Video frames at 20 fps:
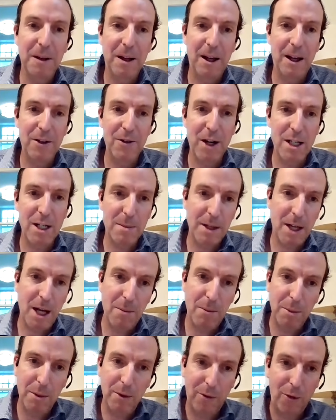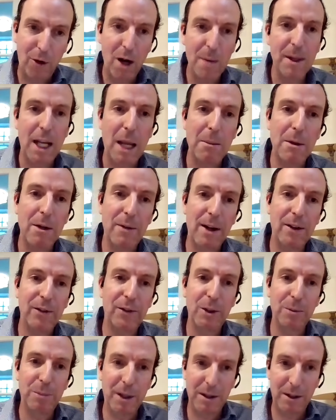Uh, I tried to be humble before I became an
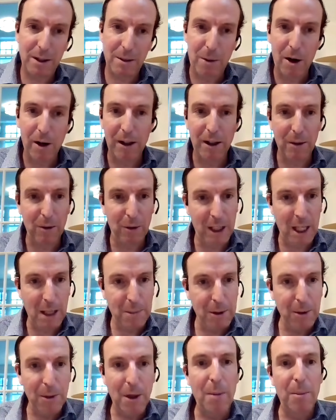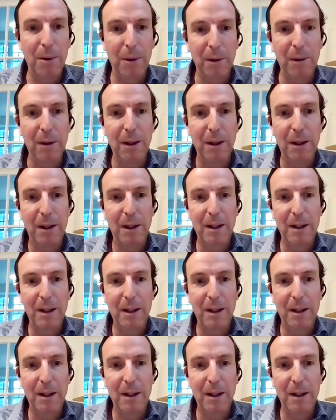investor, but the market will keep you humble.